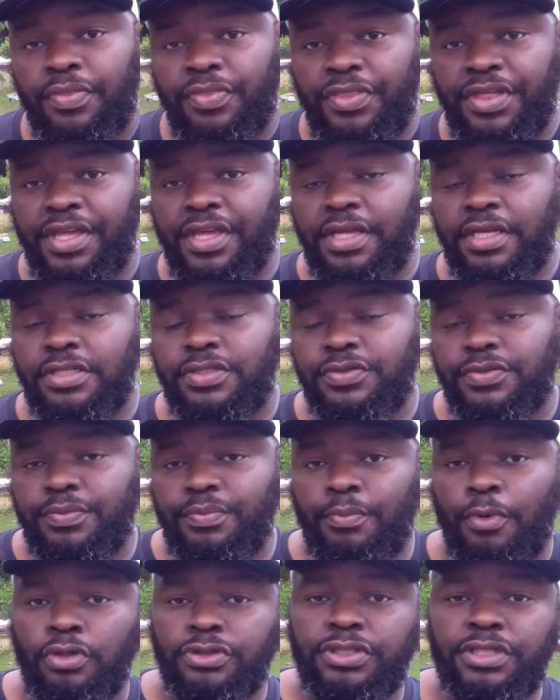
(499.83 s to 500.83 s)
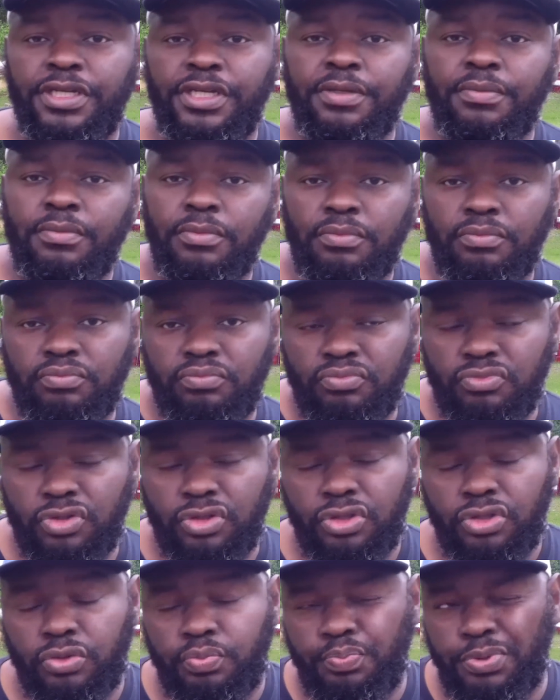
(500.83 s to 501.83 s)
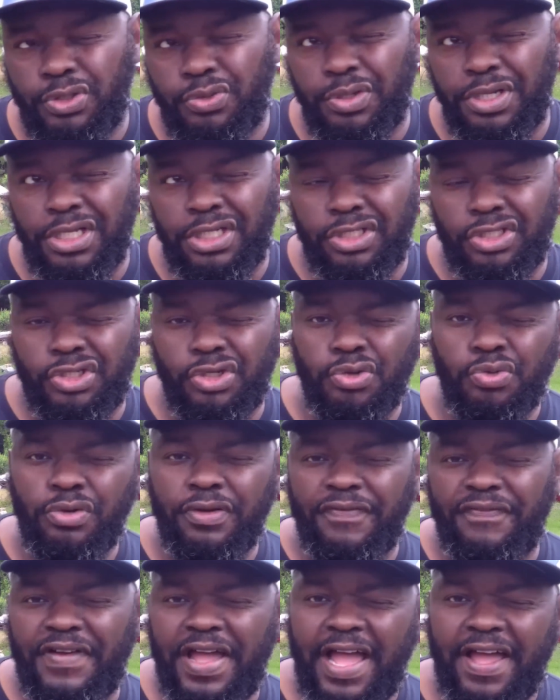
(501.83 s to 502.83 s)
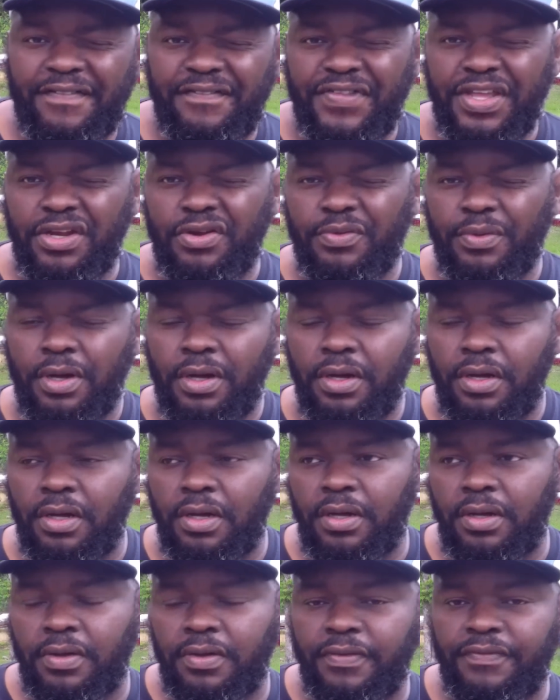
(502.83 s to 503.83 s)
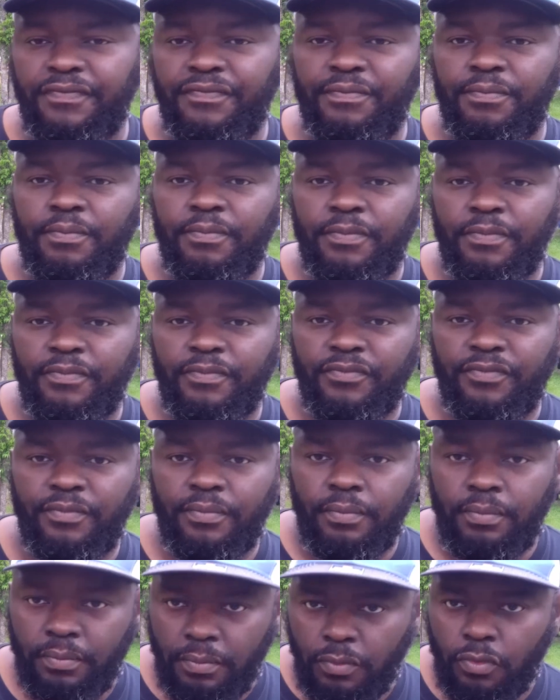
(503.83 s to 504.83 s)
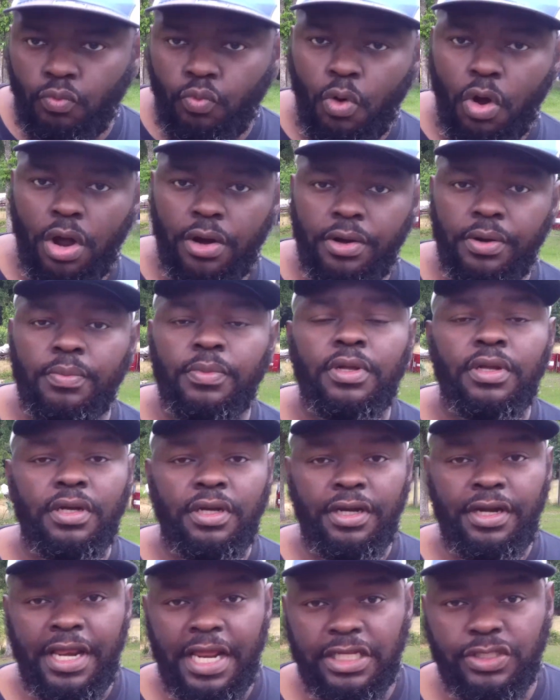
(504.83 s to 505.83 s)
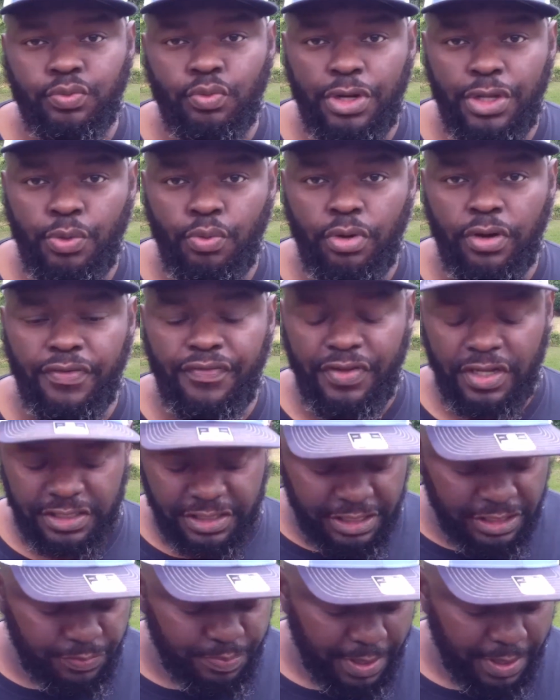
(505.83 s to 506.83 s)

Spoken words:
these mostly between 2 and 5 feet of water. That's where you want to fish these